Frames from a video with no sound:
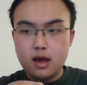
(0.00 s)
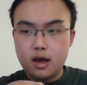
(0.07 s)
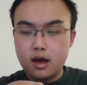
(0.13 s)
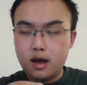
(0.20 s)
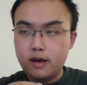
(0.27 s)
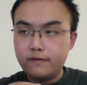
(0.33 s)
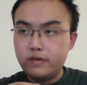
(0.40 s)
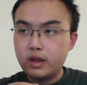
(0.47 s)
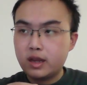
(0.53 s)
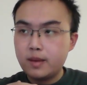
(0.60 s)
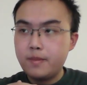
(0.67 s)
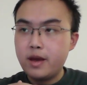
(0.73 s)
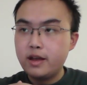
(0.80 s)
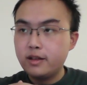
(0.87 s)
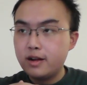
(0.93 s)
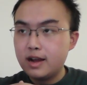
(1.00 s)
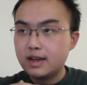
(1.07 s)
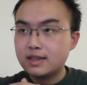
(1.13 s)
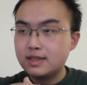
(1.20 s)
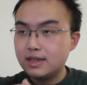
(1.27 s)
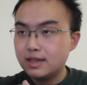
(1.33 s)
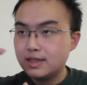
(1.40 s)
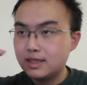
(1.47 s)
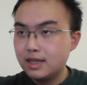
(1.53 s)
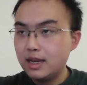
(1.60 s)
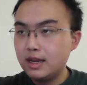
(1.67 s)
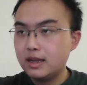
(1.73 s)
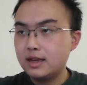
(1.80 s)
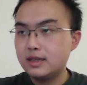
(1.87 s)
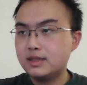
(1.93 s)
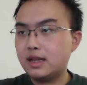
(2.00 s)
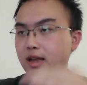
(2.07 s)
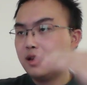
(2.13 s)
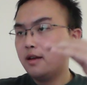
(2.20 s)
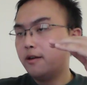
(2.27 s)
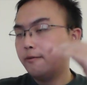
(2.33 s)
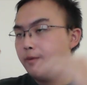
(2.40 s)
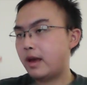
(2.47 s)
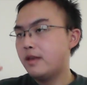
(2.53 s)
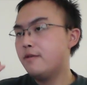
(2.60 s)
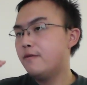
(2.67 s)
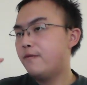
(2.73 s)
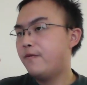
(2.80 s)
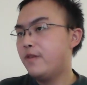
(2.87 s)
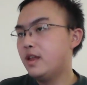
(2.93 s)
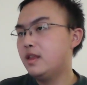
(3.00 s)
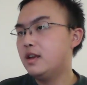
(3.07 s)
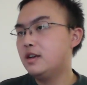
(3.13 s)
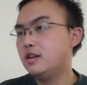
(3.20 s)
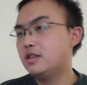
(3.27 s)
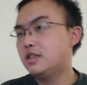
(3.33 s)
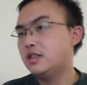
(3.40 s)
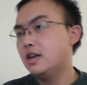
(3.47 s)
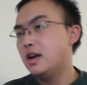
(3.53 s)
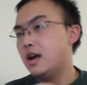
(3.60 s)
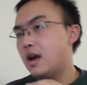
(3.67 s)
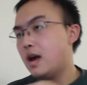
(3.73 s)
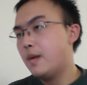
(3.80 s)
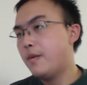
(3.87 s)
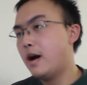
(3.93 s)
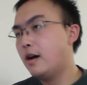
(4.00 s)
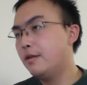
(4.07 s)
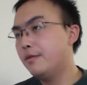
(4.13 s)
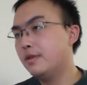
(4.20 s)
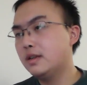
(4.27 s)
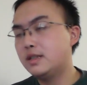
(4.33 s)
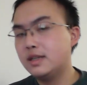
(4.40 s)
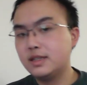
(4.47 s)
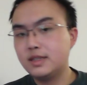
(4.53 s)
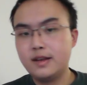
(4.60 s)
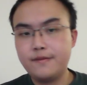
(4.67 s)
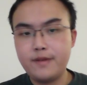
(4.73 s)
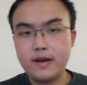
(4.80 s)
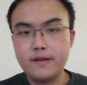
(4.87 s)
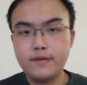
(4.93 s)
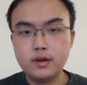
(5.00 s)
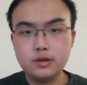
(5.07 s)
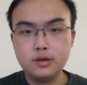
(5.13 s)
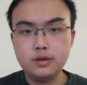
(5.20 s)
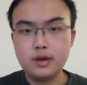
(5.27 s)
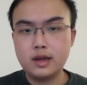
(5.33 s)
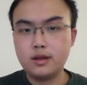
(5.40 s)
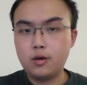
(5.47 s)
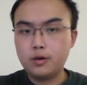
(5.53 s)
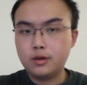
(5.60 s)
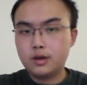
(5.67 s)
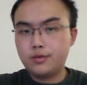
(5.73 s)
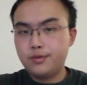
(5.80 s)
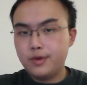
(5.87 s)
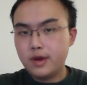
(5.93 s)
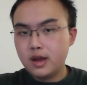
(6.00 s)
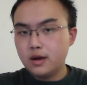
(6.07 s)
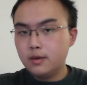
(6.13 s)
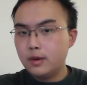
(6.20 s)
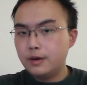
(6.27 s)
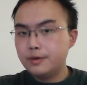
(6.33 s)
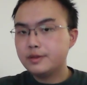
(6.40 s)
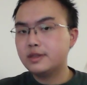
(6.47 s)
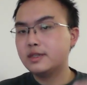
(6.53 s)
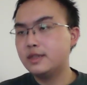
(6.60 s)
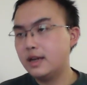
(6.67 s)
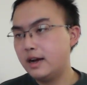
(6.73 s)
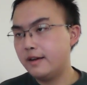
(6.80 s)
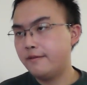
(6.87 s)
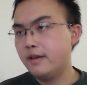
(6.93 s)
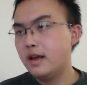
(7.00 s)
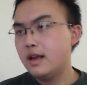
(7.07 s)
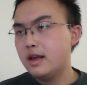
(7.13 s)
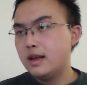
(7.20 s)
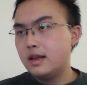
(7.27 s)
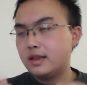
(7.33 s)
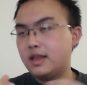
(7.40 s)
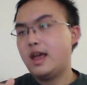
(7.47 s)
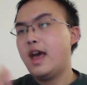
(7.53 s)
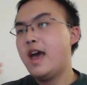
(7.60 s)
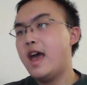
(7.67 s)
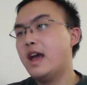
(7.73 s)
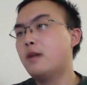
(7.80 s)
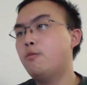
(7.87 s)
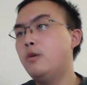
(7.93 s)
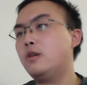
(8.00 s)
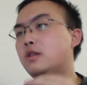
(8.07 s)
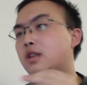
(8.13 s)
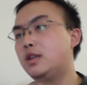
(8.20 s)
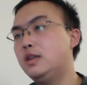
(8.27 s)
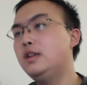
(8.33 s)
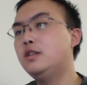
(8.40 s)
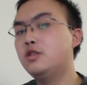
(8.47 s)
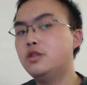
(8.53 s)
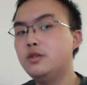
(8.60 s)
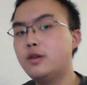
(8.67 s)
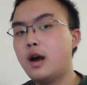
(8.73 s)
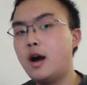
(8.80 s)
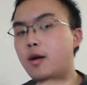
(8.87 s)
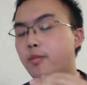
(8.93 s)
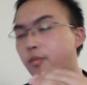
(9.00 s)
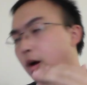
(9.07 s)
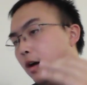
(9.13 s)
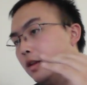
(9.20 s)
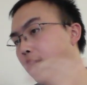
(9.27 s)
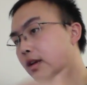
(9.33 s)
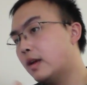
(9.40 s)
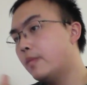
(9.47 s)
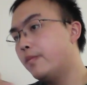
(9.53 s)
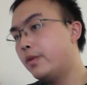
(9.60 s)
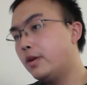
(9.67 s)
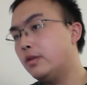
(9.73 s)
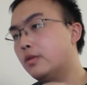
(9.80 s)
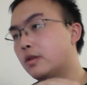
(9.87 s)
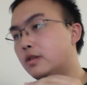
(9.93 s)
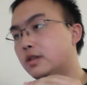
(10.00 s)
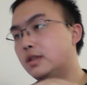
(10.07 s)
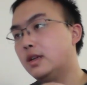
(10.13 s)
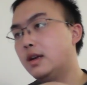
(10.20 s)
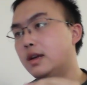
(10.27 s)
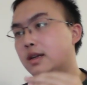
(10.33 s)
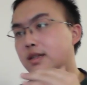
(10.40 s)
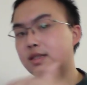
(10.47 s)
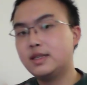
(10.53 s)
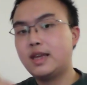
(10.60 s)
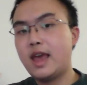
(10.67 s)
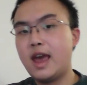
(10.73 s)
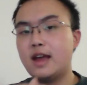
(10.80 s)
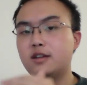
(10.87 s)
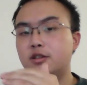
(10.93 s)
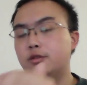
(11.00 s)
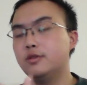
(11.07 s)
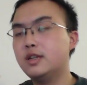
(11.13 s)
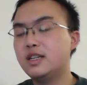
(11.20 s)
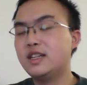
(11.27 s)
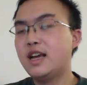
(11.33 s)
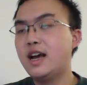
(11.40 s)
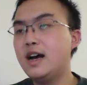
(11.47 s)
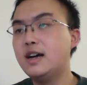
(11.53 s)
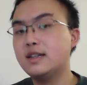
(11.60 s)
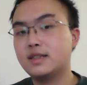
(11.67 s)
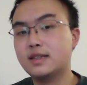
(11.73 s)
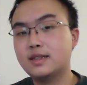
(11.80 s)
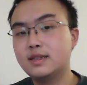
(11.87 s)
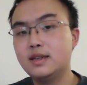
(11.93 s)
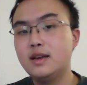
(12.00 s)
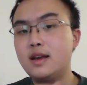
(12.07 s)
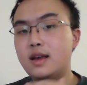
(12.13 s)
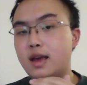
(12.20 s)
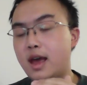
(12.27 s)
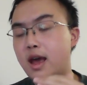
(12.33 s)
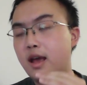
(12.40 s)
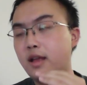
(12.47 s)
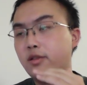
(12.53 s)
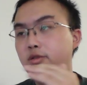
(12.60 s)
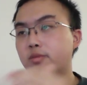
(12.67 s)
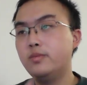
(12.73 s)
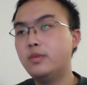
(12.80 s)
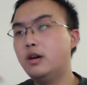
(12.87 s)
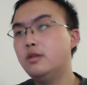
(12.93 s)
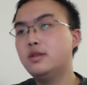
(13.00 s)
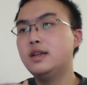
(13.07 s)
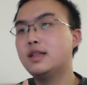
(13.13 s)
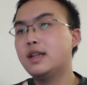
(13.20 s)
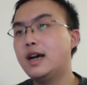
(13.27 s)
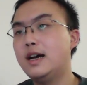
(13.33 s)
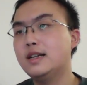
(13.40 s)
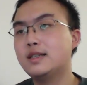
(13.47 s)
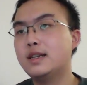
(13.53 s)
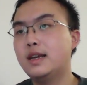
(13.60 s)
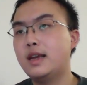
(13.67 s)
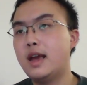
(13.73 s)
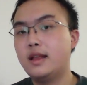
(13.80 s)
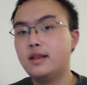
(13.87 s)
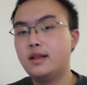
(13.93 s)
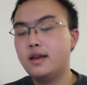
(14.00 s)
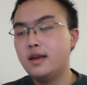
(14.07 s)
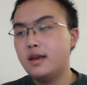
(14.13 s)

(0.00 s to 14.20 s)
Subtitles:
of the Commander X16. Is that when you finish about the 6502 and all the real mode stuff, the hack will teach you how modern computers schedule the tasks and do multitasking and